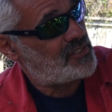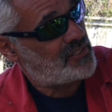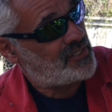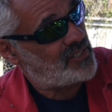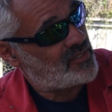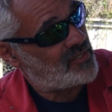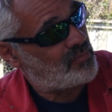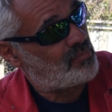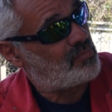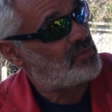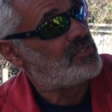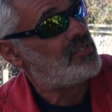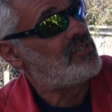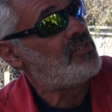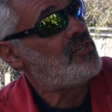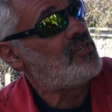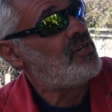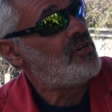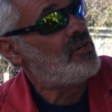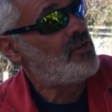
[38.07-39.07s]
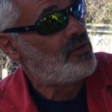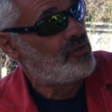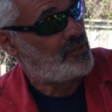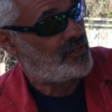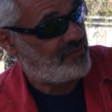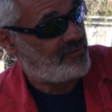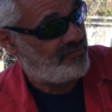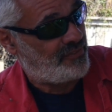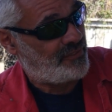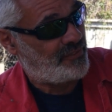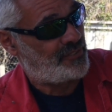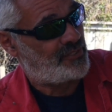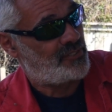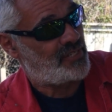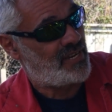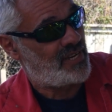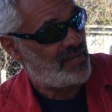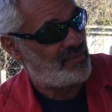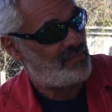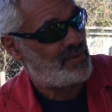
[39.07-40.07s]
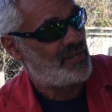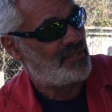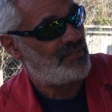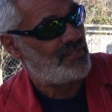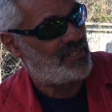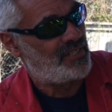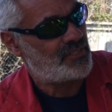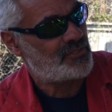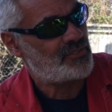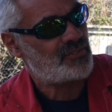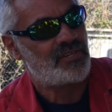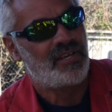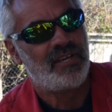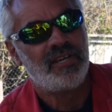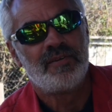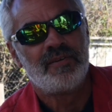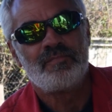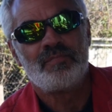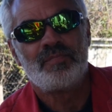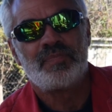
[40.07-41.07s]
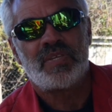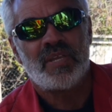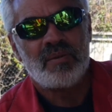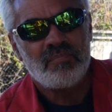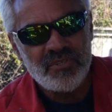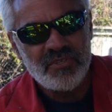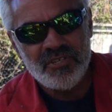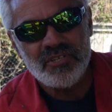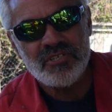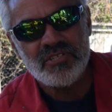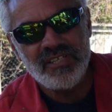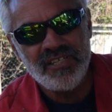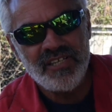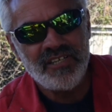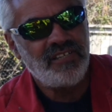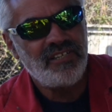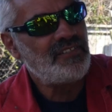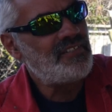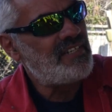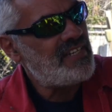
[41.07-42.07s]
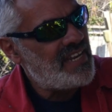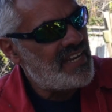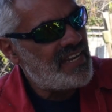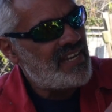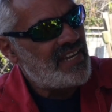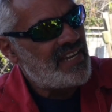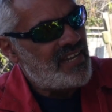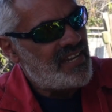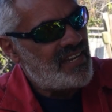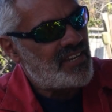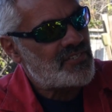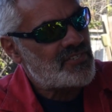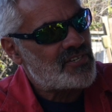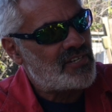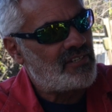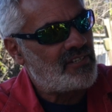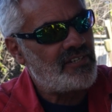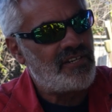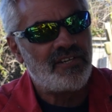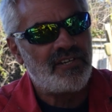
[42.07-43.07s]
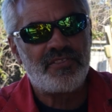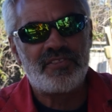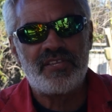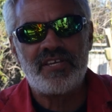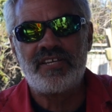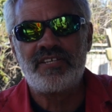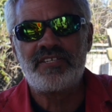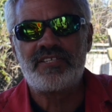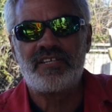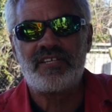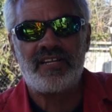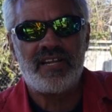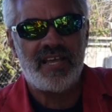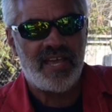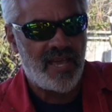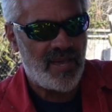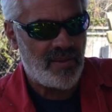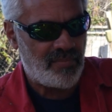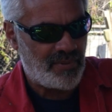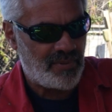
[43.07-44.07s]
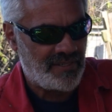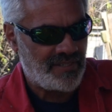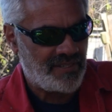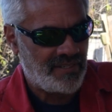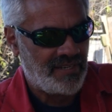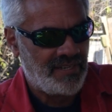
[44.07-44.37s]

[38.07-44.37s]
did a beautiful job on this. But there's little nicks and little things that'll happen.